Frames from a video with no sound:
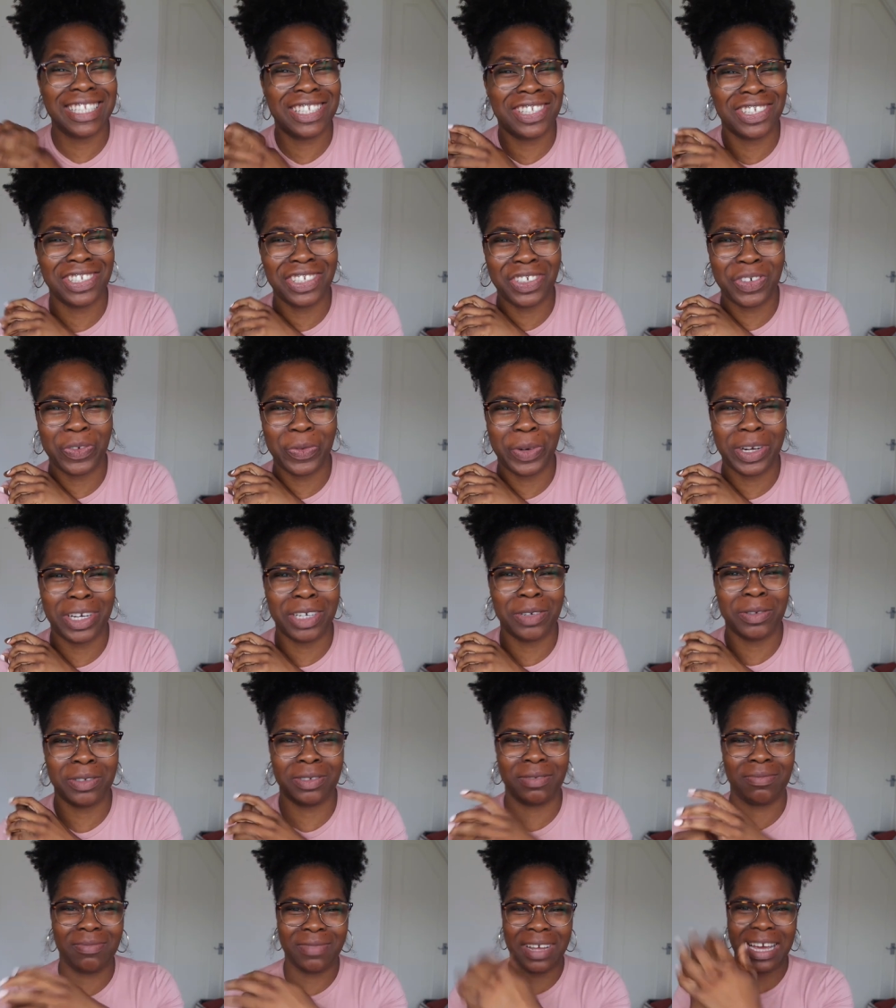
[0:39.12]
that's such a
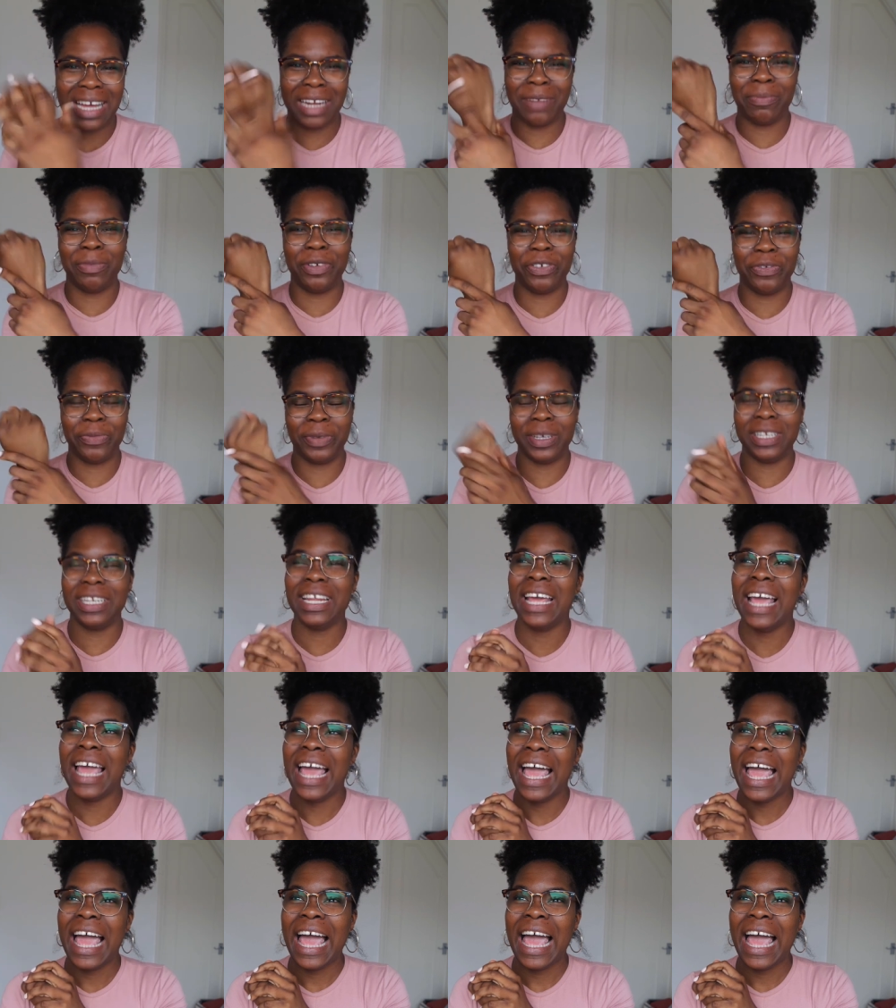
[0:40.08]
weird hand movement